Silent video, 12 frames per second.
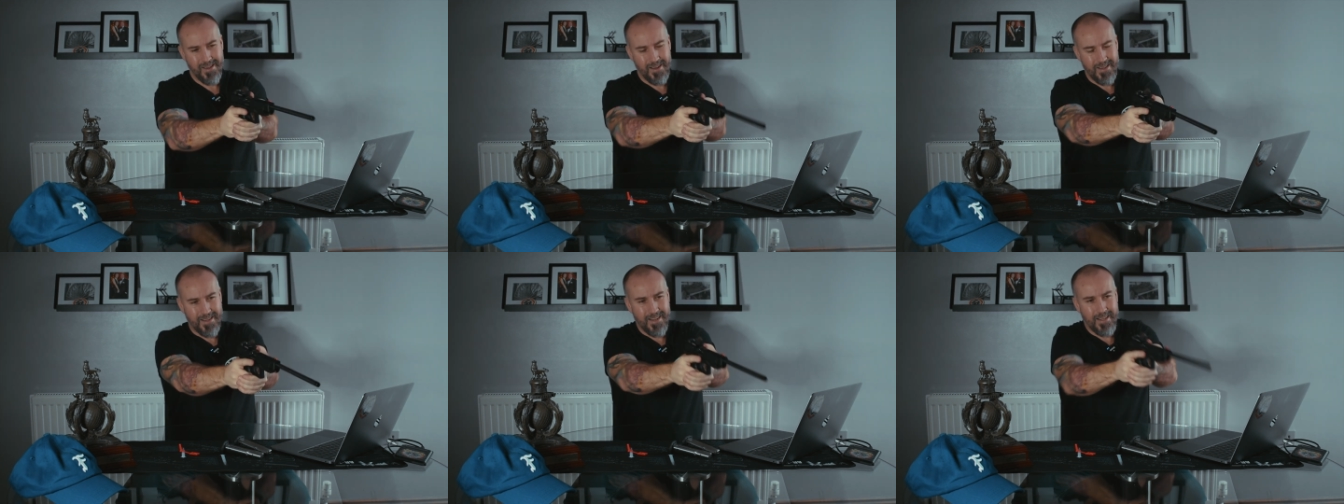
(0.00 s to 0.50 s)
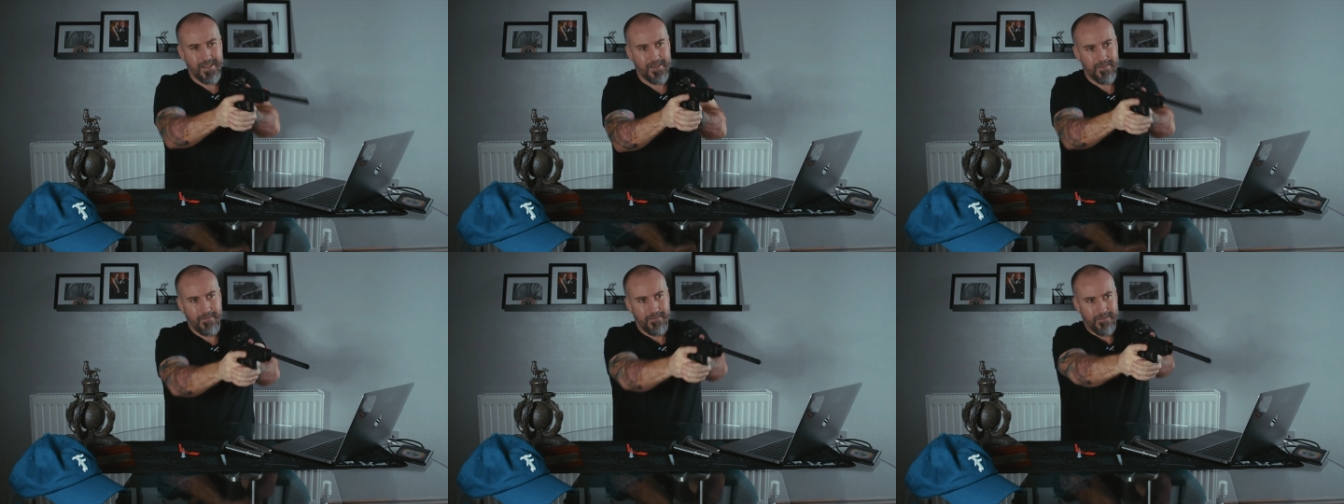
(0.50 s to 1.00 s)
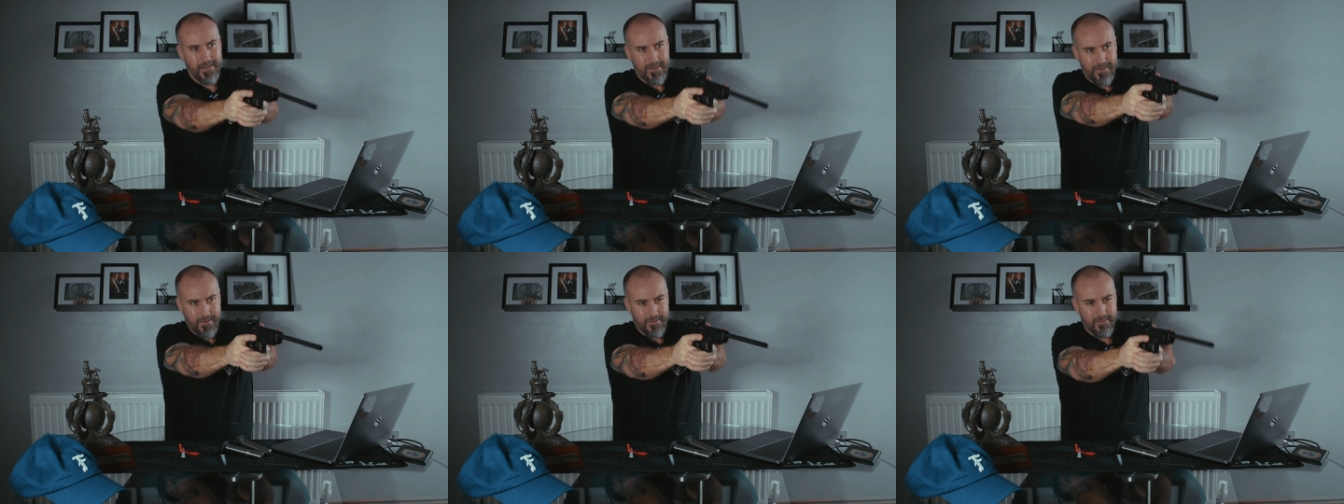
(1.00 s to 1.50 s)
and dig
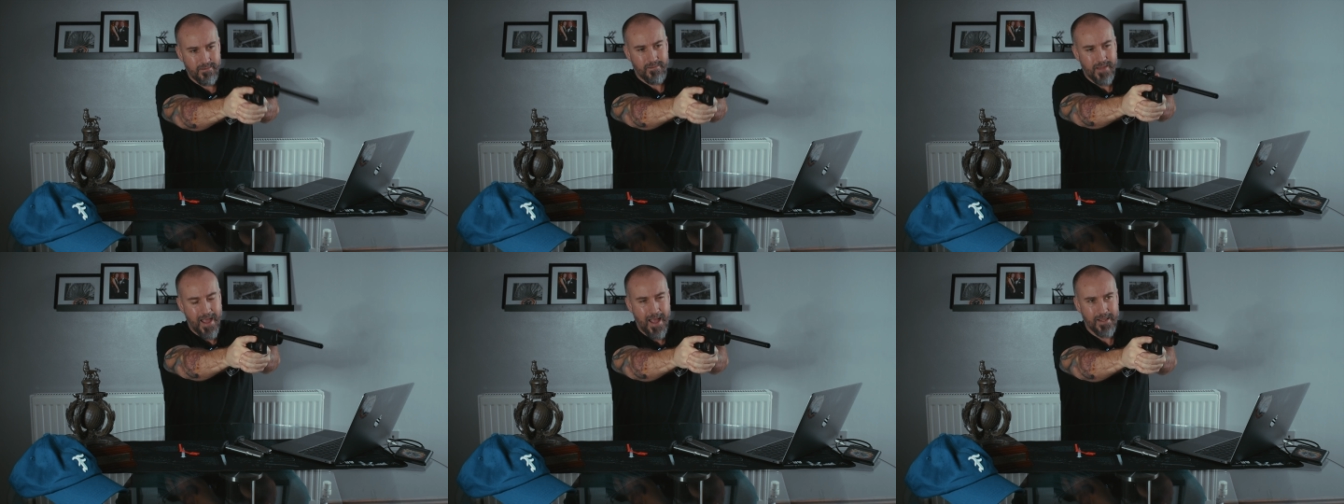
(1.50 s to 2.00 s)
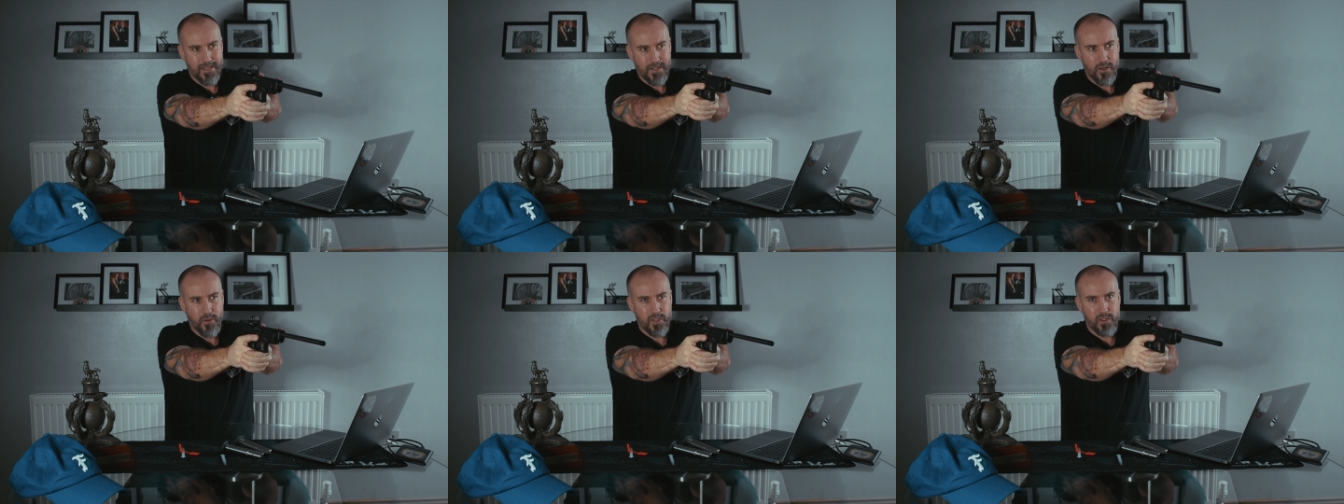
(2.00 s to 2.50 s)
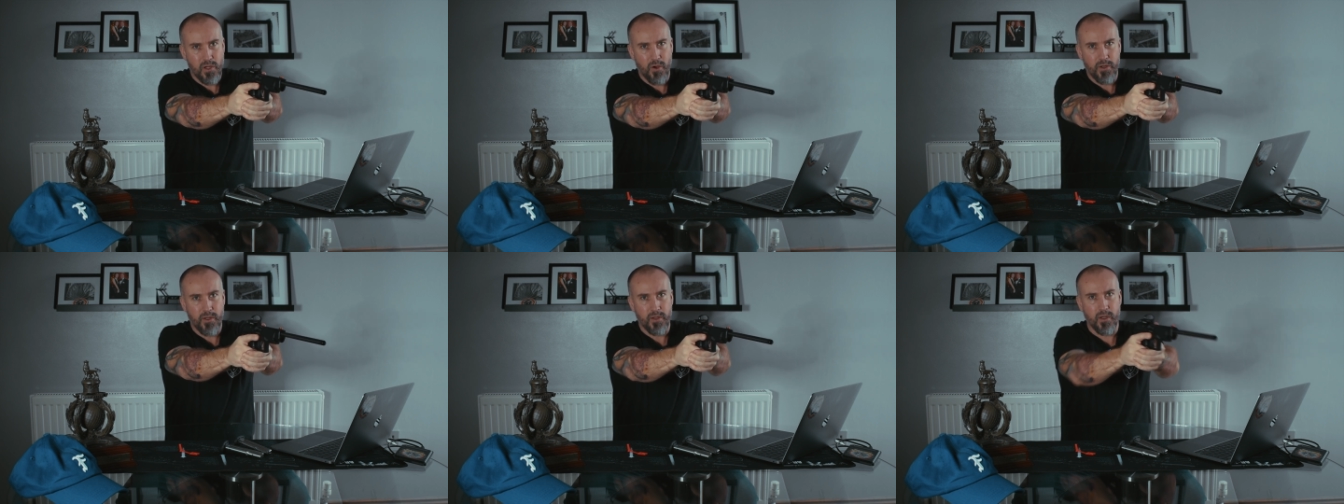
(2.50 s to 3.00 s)
the hands in nice and
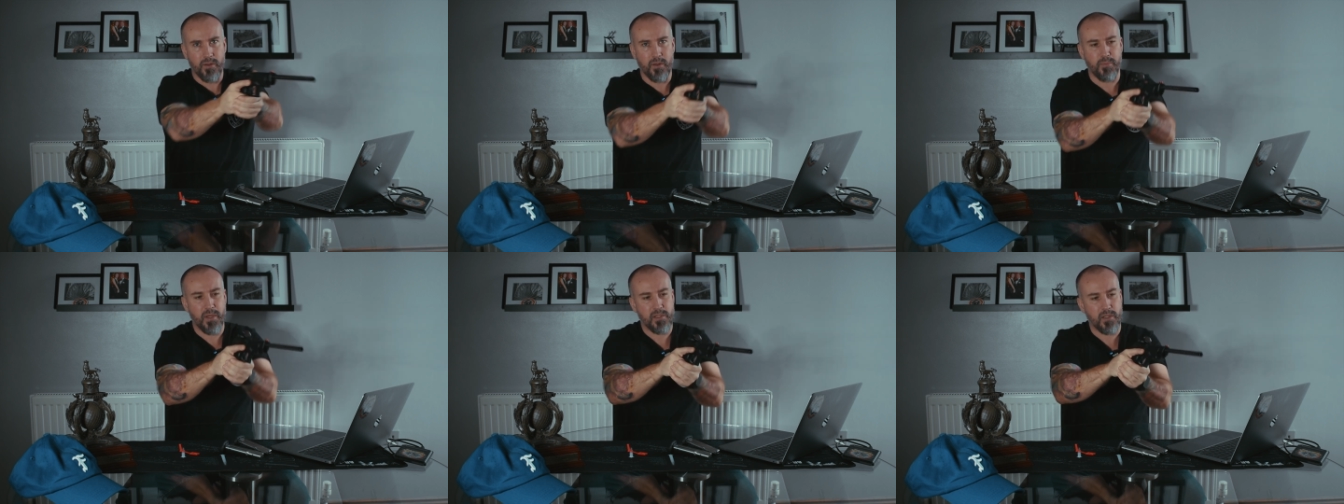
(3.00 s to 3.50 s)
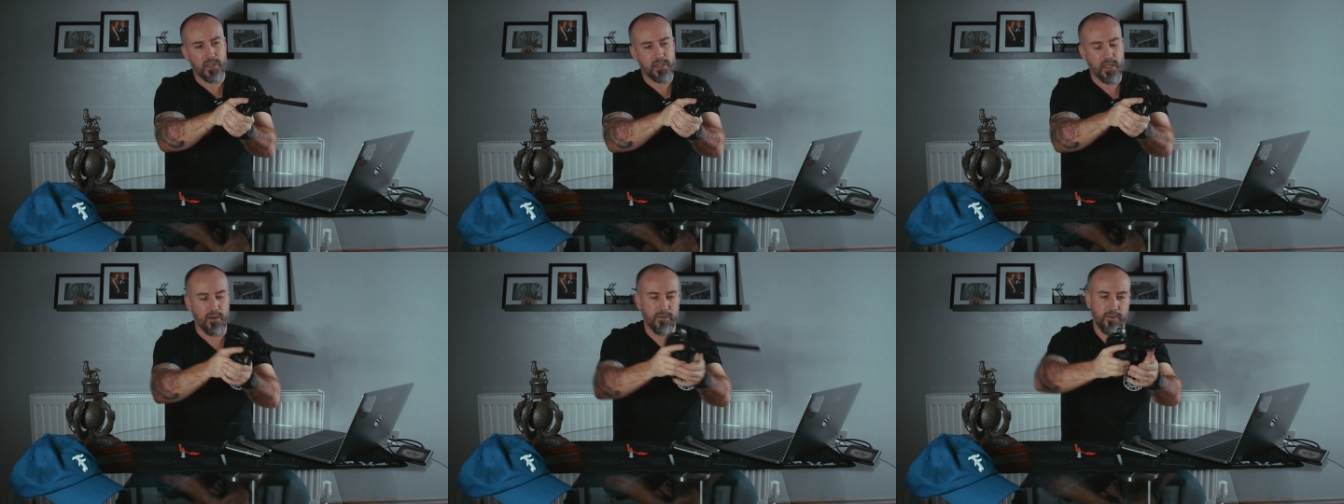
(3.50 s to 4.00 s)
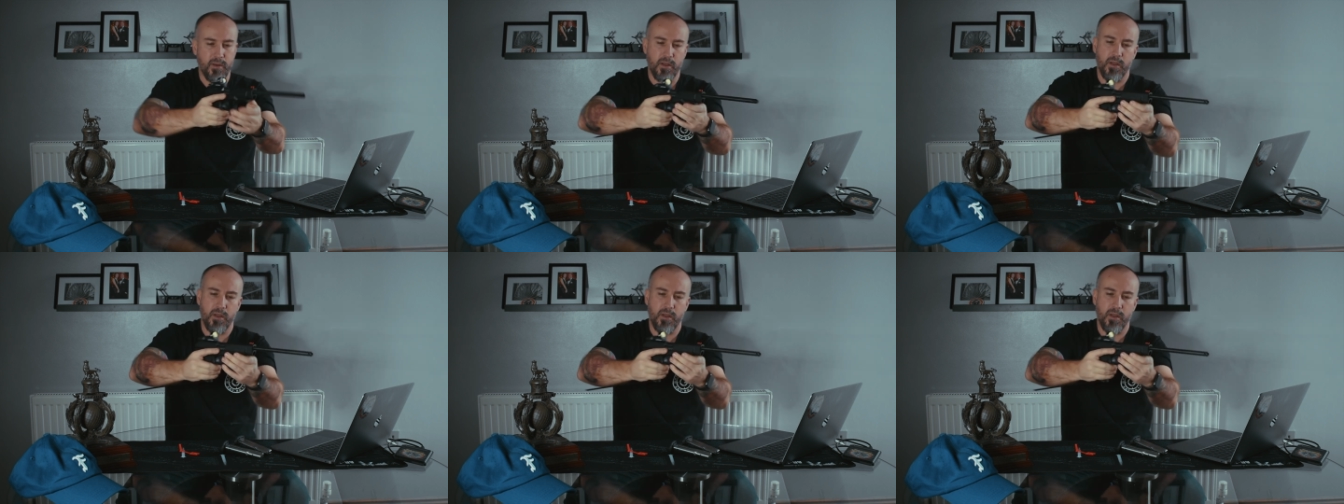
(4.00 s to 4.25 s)
tidy on the pistol itself.